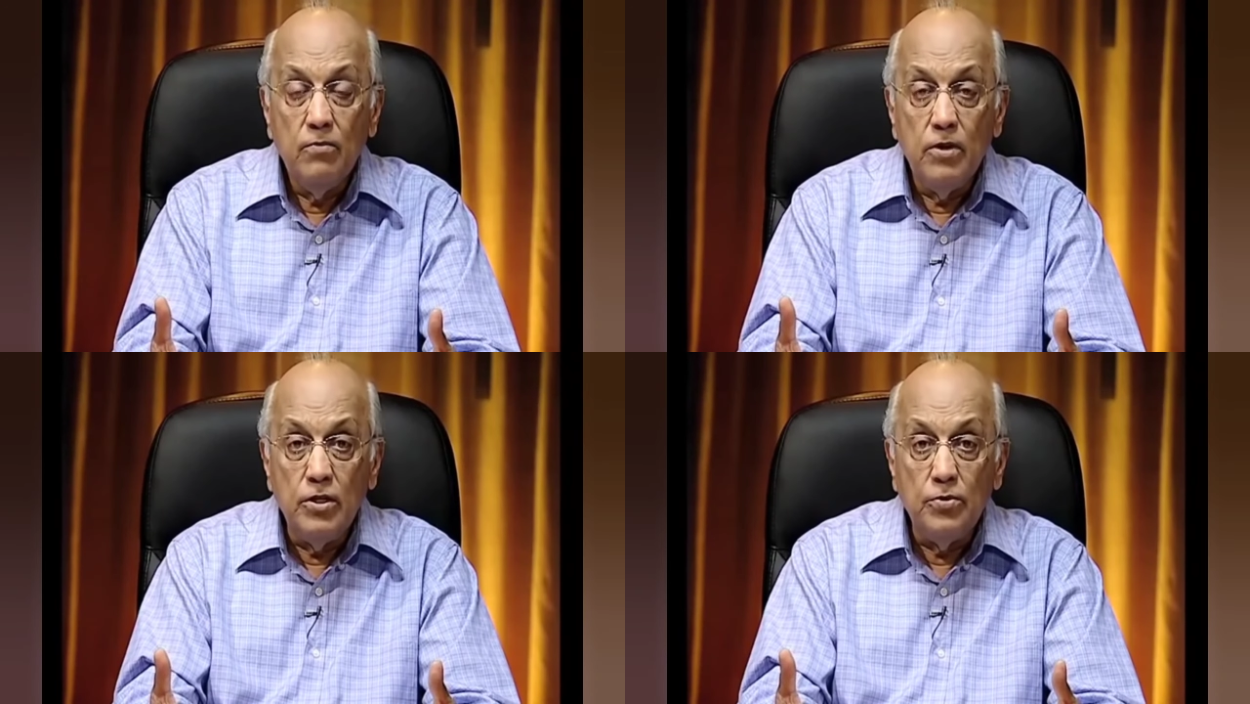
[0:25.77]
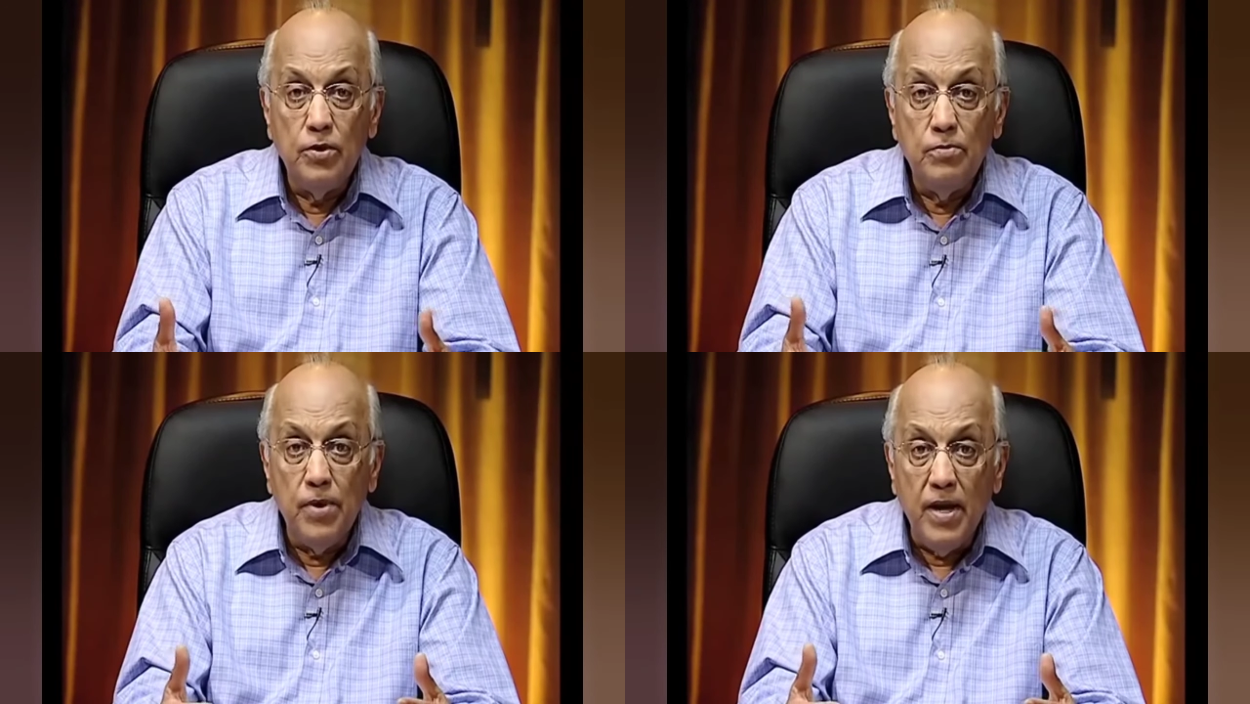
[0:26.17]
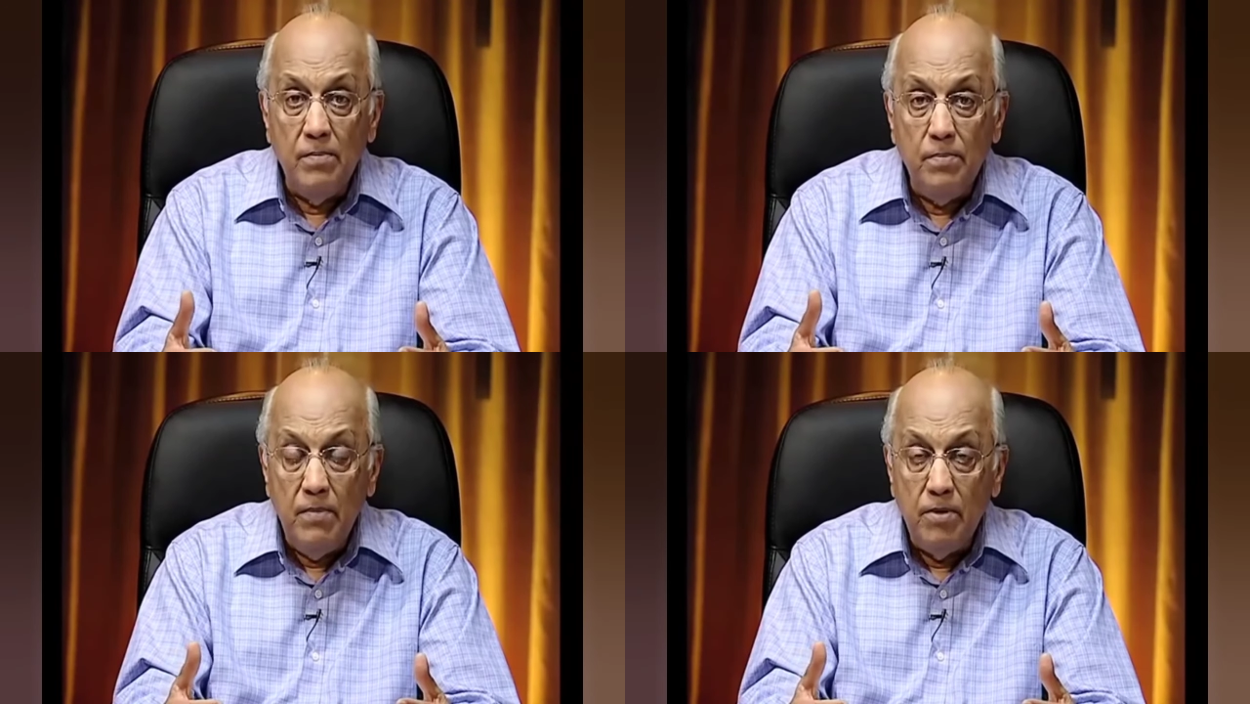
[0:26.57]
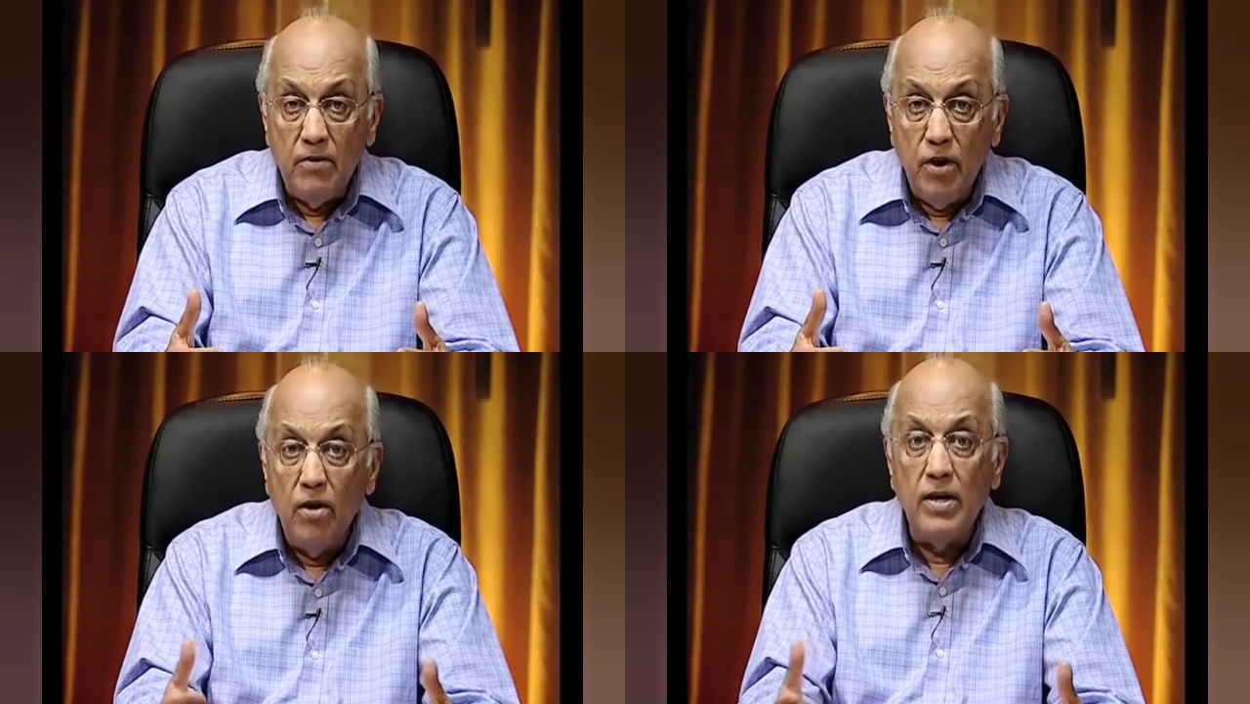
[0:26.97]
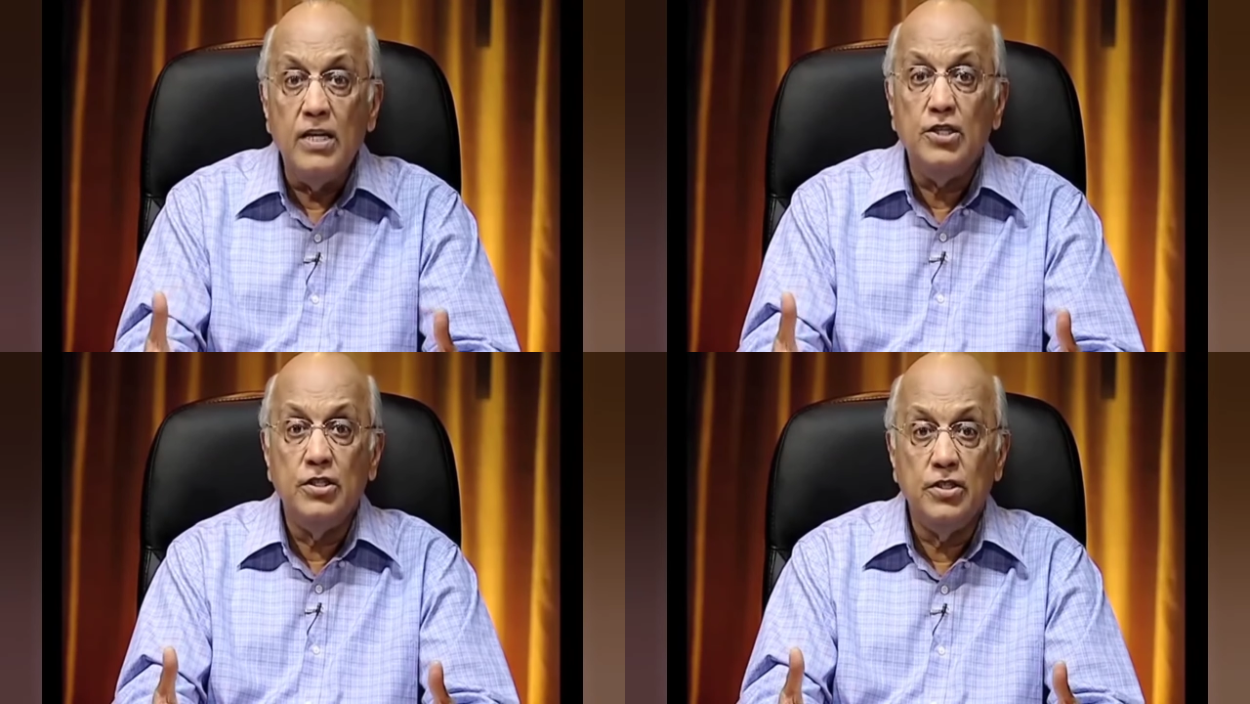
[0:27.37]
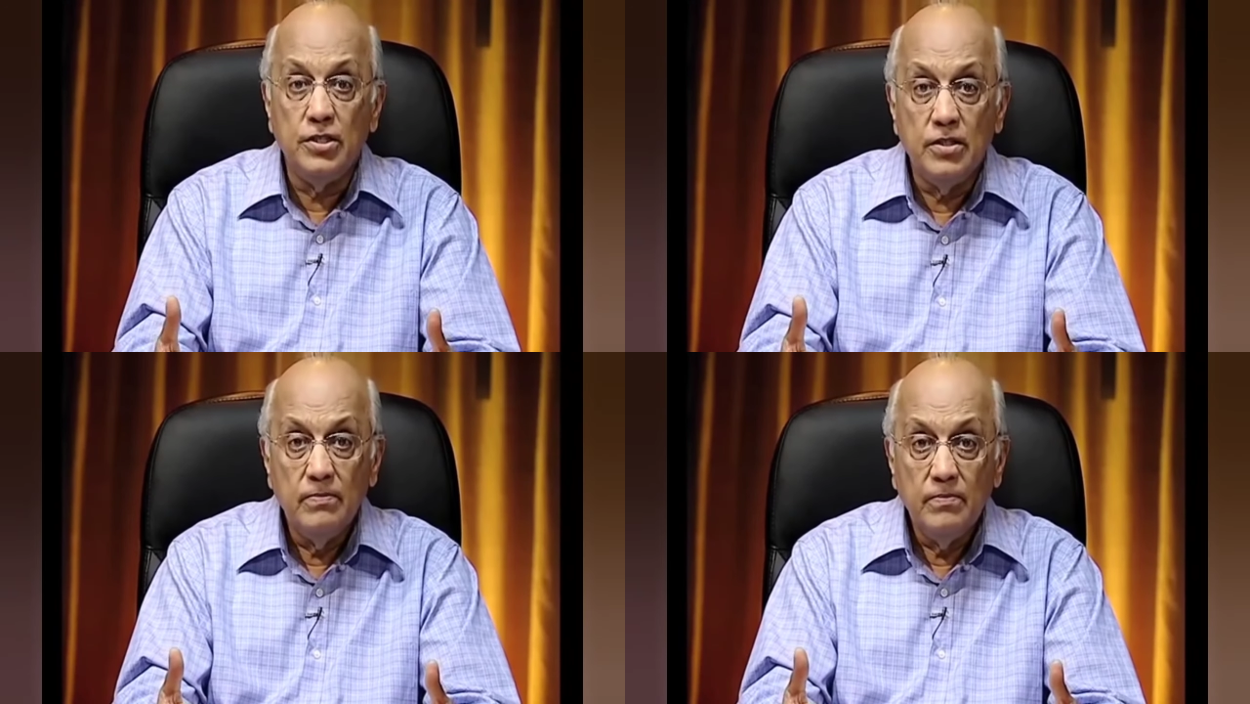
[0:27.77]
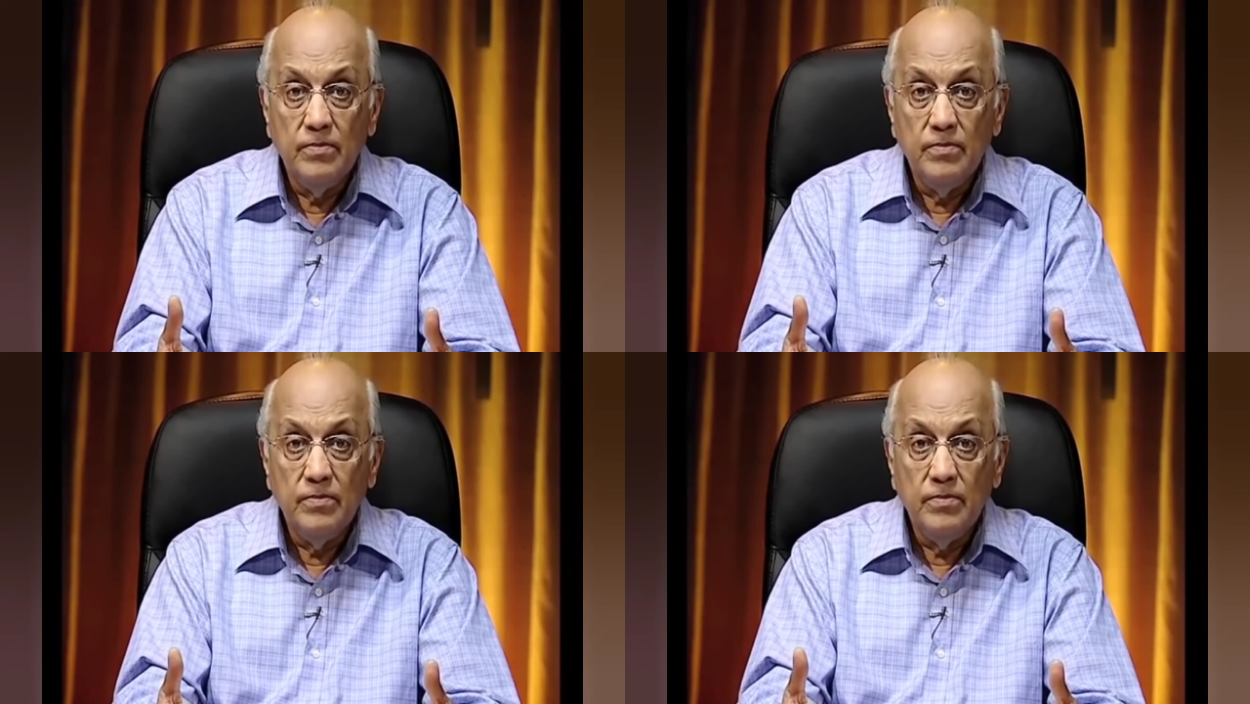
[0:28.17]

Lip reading: which would bring people of all nations